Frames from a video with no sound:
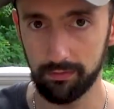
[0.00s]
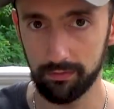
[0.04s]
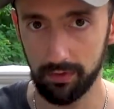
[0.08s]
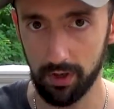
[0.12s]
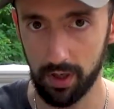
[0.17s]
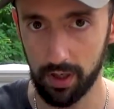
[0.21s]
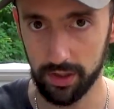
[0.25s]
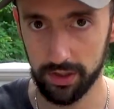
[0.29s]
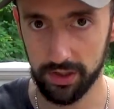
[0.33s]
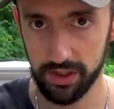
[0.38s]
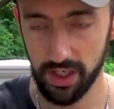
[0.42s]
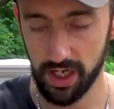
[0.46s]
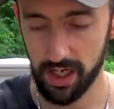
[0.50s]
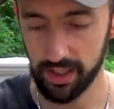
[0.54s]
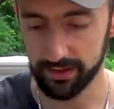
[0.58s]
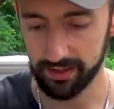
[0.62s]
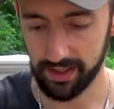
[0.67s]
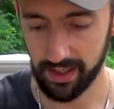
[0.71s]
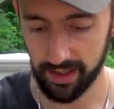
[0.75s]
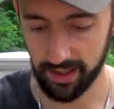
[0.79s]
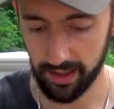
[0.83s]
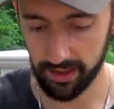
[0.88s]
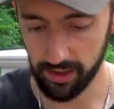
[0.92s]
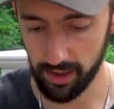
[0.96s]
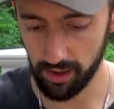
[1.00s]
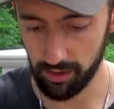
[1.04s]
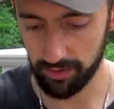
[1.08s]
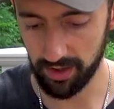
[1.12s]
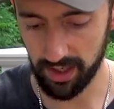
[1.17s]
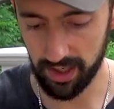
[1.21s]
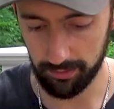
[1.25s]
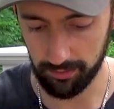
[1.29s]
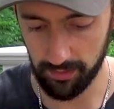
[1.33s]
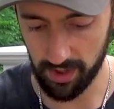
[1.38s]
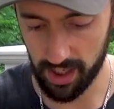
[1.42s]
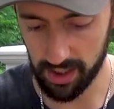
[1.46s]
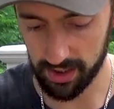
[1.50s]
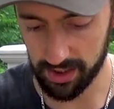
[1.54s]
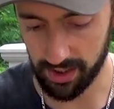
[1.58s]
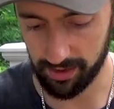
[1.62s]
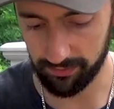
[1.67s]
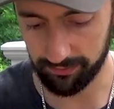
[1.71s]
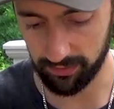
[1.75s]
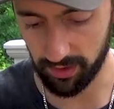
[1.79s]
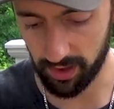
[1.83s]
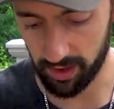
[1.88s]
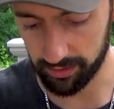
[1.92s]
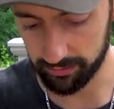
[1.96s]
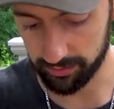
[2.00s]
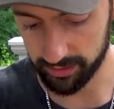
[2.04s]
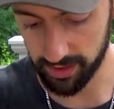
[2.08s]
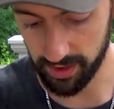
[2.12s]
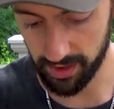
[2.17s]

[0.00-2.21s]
long john, kind of no-name knockoff long